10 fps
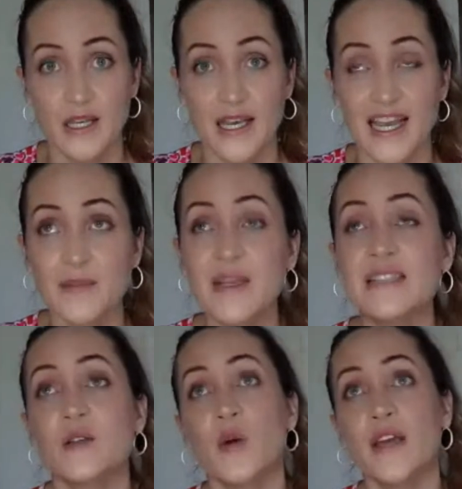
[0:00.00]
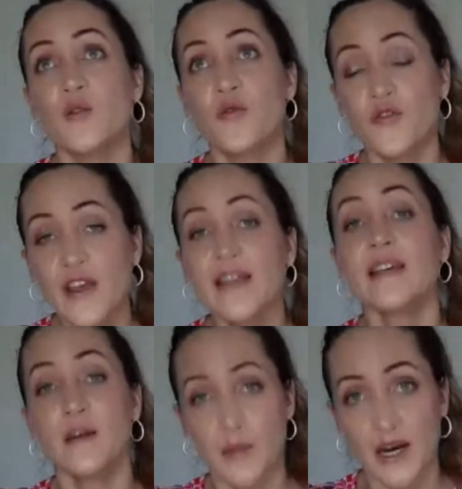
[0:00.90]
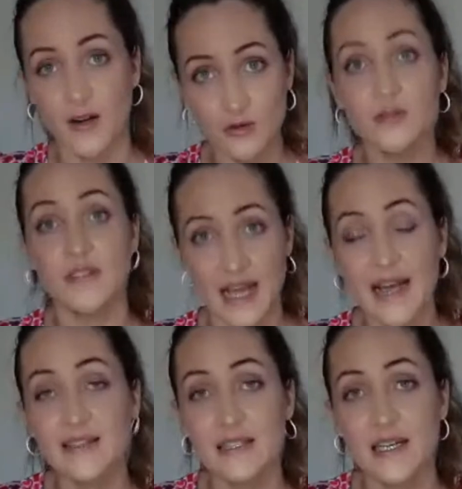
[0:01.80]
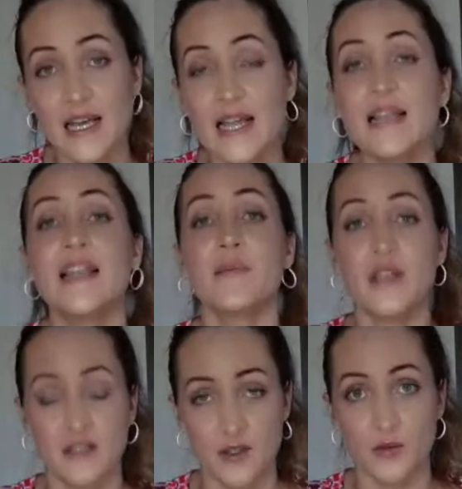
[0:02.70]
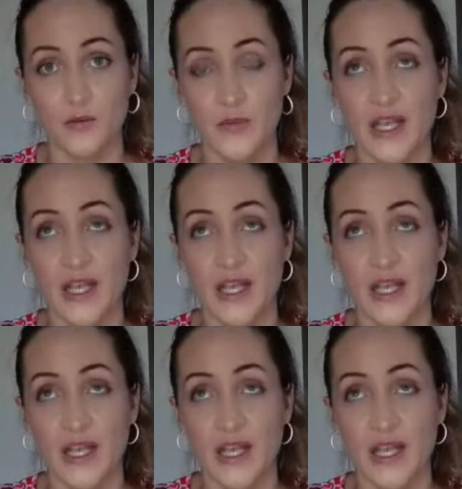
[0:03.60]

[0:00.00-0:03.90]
It means the way you think about that limits you.